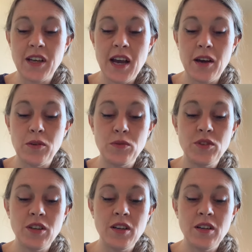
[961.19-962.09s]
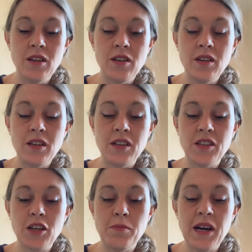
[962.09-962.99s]
held in
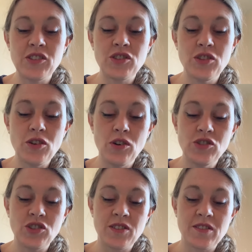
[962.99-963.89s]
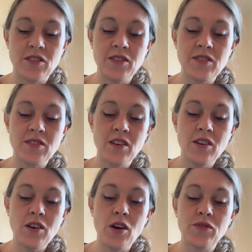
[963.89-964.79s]
the compassionate consciousness
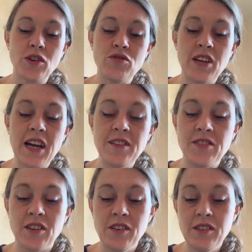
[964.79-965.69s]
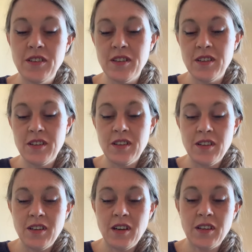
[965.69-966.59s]
of the Creator.
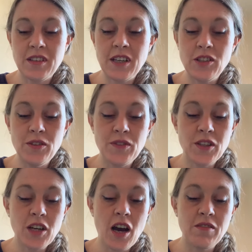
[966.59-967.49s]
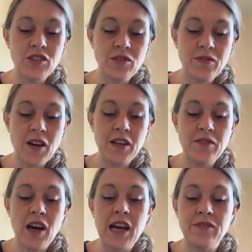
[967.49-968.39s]
I thank you for the courage and faith
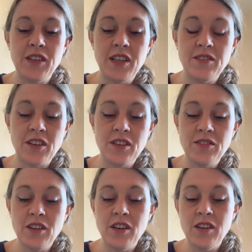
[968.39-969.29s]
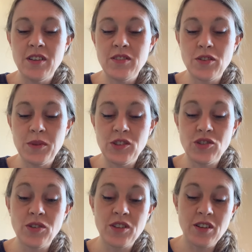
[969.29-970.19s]
I have needed to
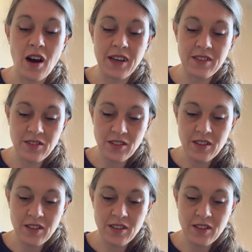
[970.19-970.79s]
endure the night,